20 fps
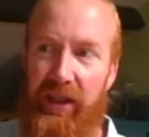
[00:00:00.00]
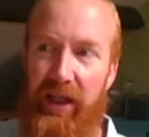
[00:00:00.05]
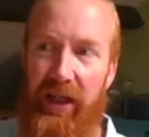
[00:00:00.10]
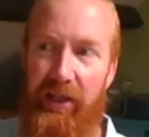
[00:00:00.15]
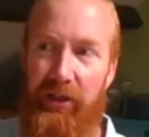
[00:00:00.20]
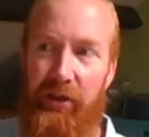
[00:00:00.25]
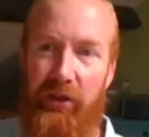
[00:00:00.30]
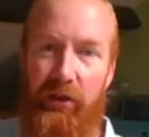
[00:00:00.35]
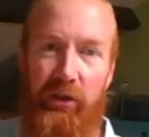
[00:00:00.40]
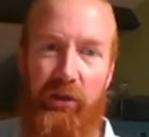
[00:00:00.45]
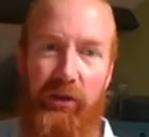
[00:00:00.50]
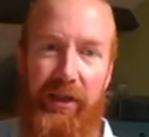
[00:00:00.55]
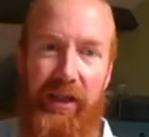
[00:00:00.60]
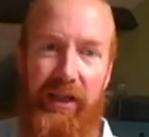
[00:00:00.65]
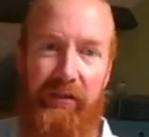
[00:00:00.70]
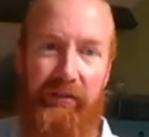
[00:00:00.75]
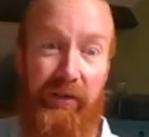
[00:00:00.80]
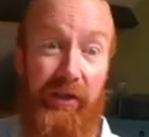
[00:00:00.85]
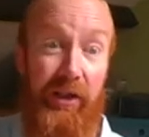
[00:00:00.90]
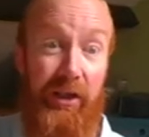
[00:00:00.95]
and you're looking
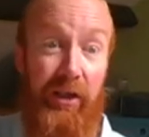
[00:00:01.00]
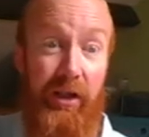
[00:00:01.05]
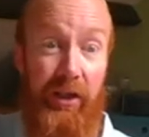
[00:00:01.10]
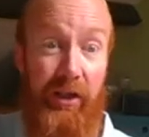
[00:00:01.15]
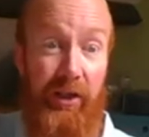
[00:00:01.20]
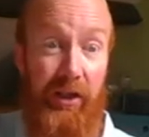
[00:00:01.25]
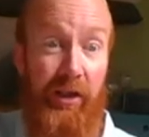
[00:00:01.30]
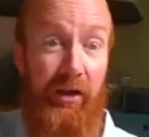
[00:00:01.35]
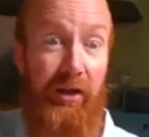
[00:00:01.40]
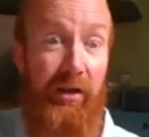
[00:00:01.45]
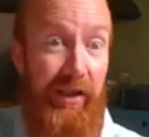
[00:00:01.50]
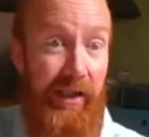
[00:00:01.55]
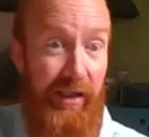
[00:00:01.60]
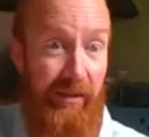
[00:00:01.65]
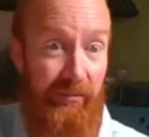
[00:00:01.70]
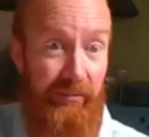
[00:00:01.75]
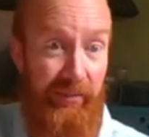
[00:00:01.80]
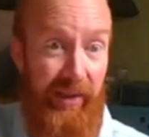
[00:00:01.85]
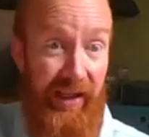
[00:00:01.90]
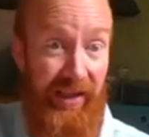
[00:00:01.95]
for the kind of the high
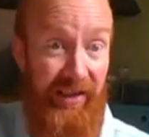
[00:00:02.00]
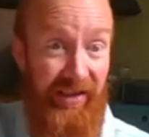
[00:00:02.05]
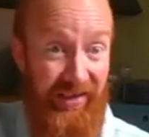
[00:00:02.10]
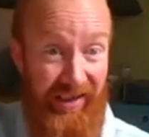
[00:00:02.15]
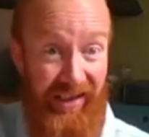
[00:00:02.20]
impact,